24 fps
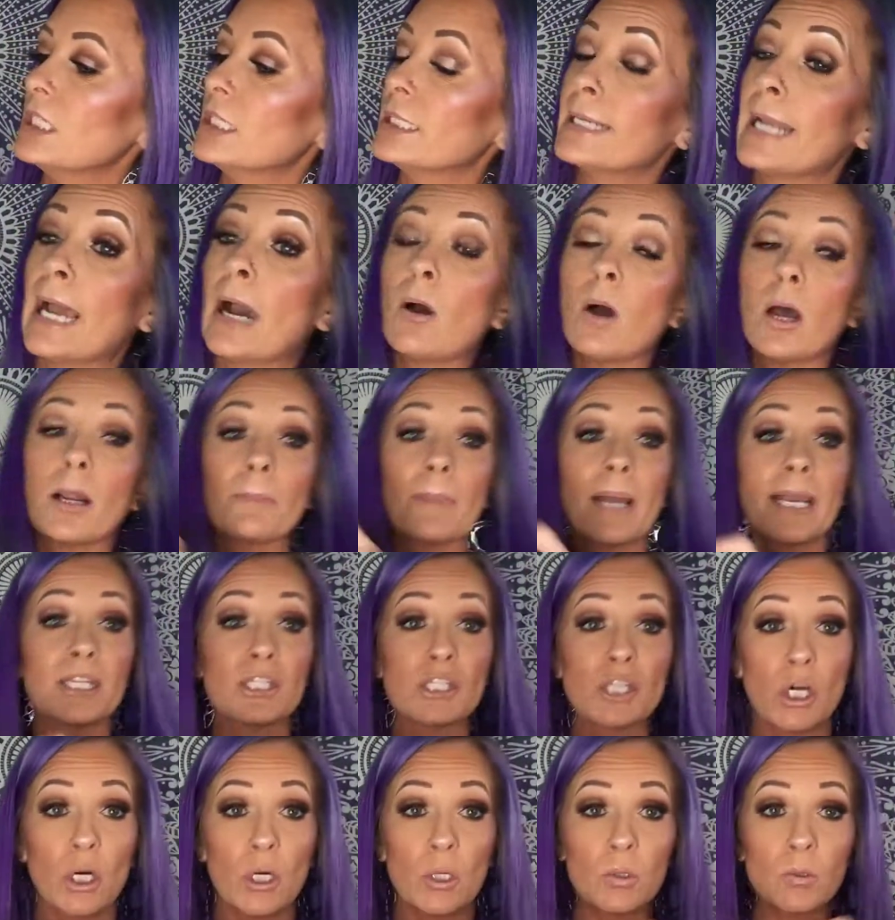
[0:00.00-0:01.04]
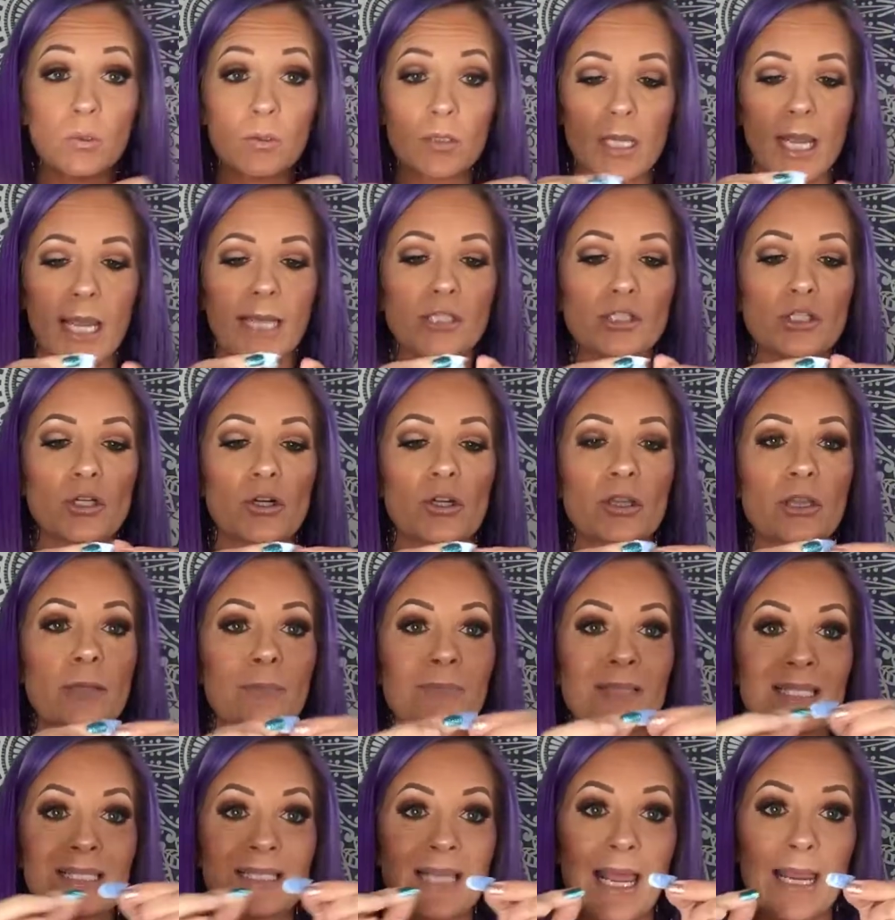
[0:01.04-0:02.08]
Now on my toes, I turn them
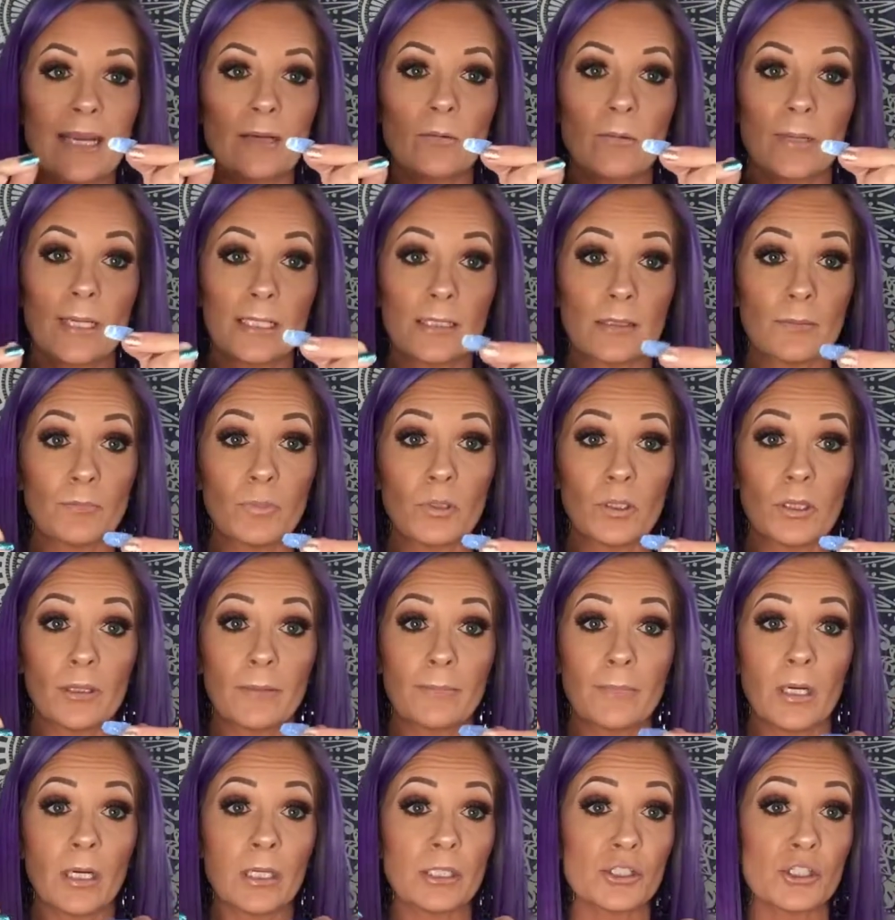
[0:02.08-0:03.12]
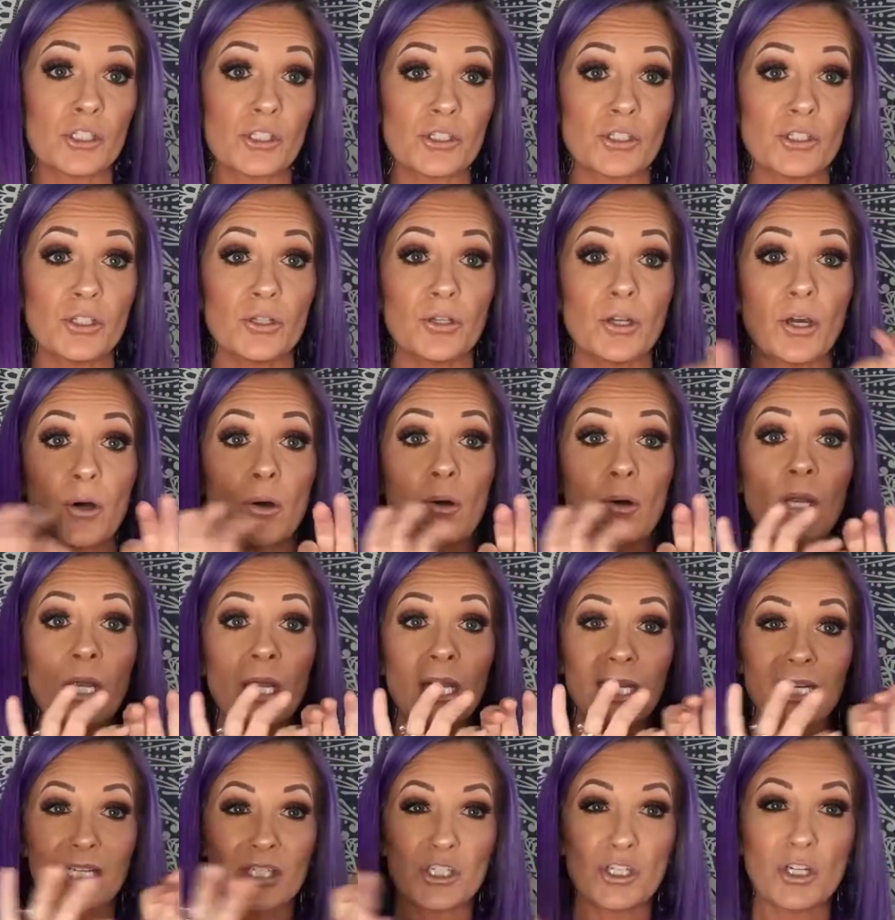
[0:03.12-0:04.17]
sideways and put them on, just so you know,
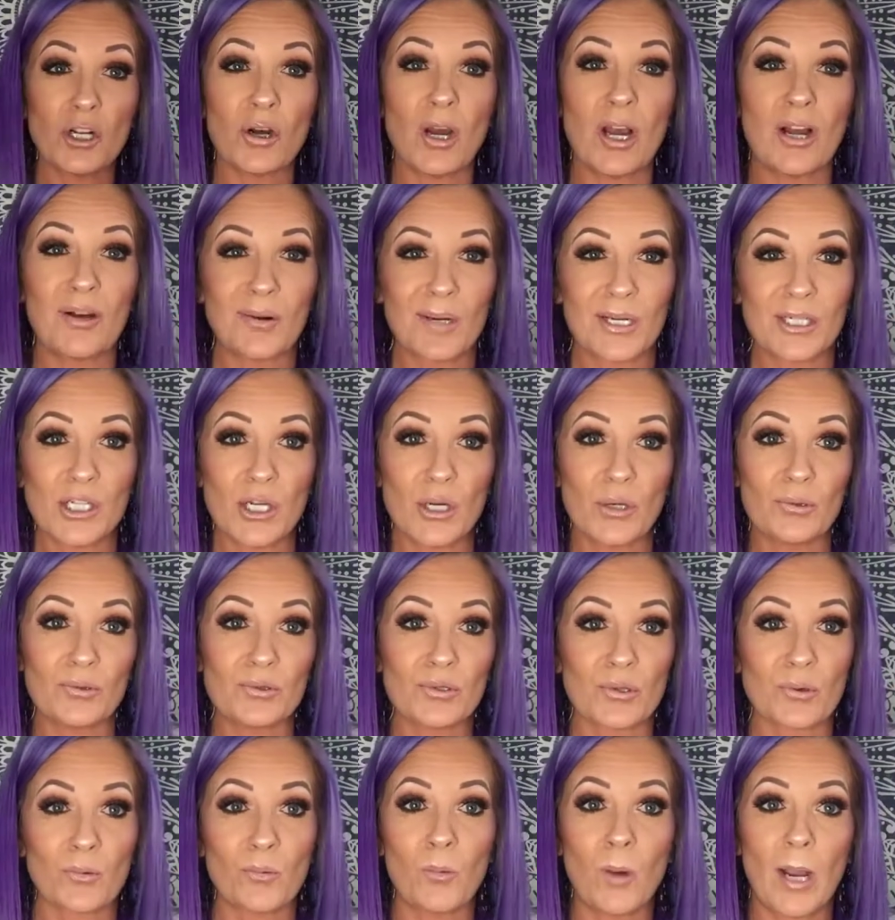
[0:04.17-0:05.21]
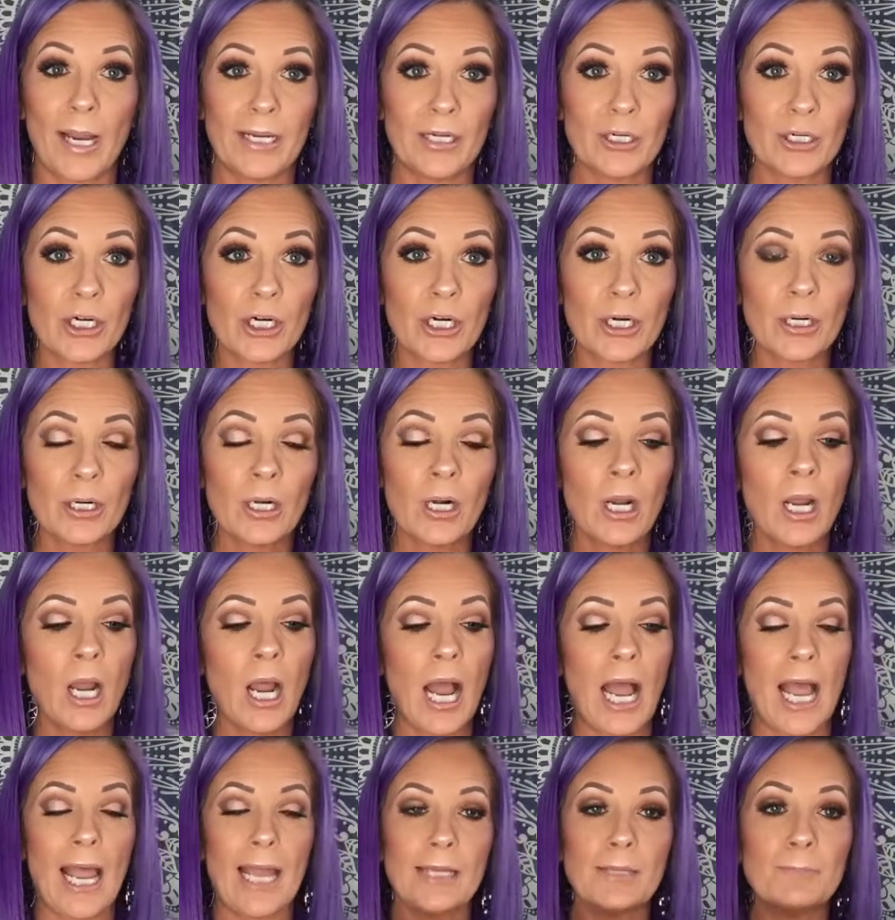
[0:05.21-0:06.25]
because you know how our toes are wider.
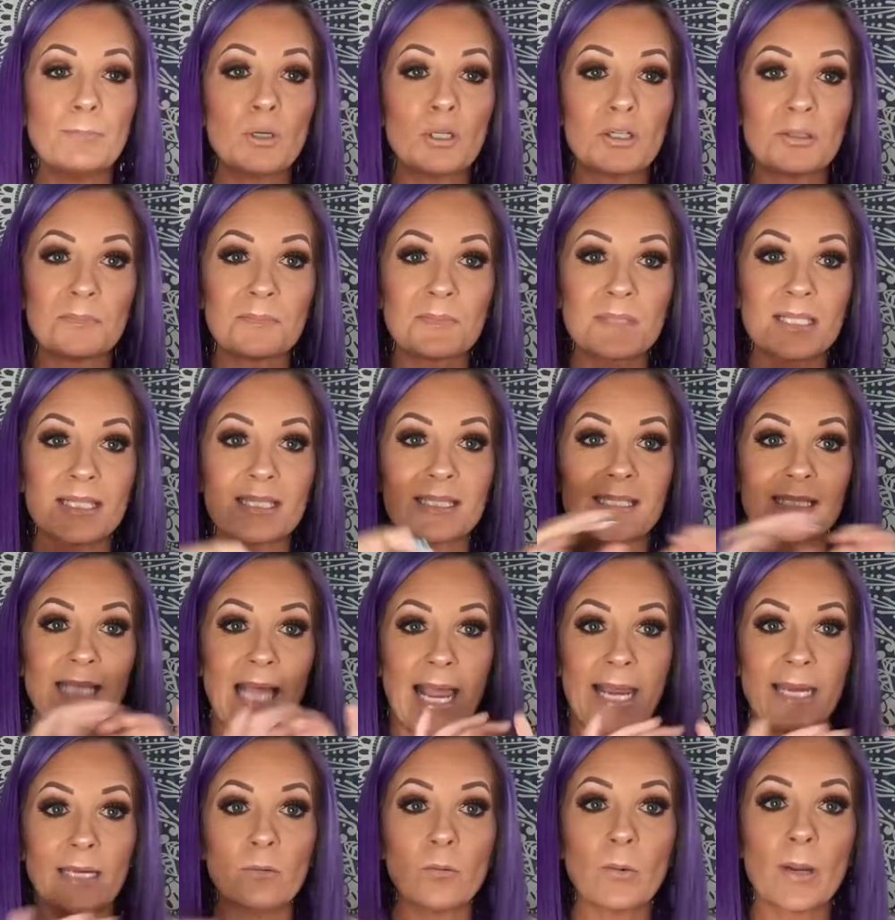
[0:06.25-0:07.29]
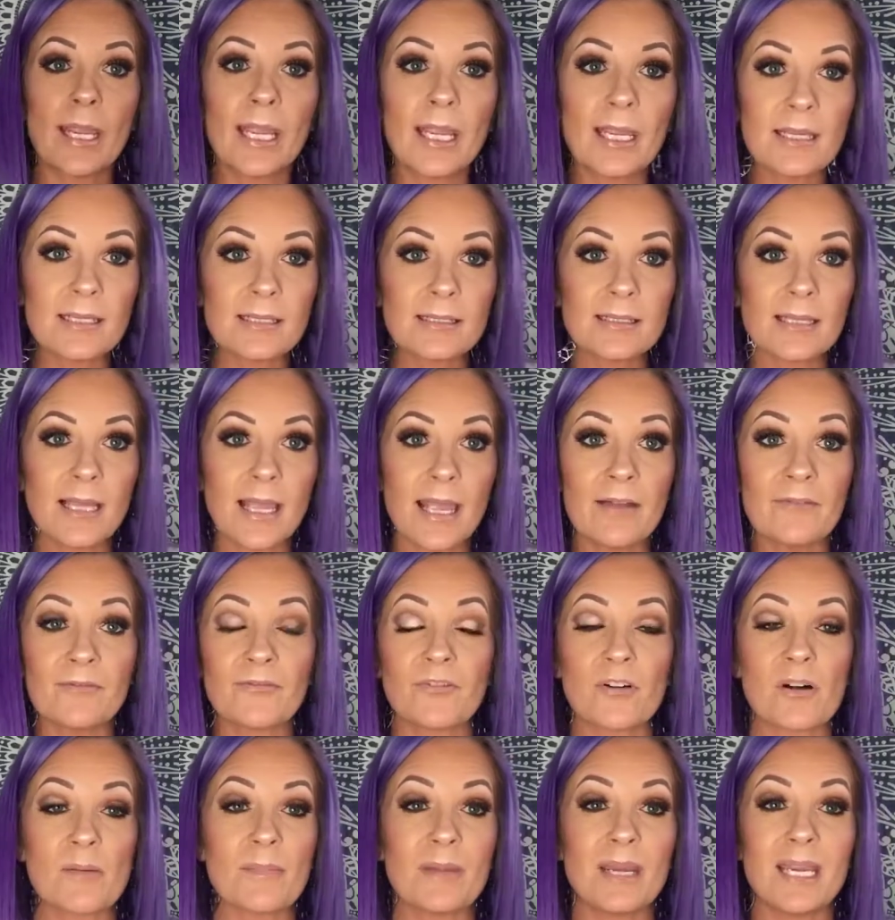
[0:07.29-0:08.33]
I put them sideways, and
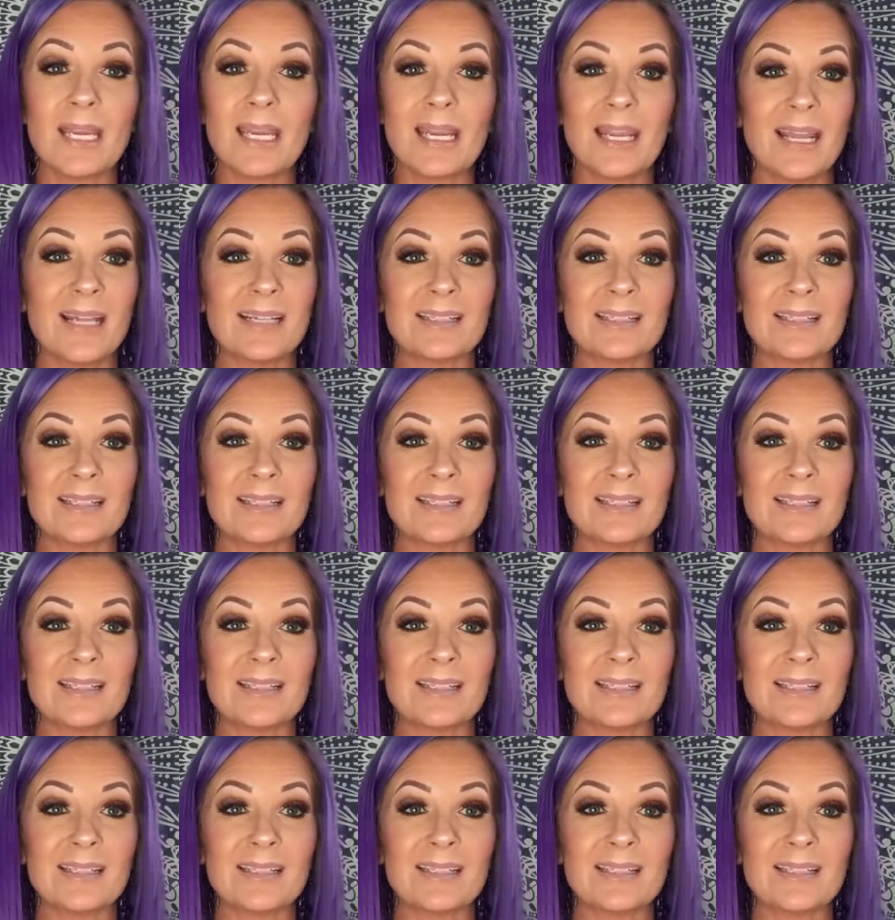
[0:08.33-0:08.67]
for me,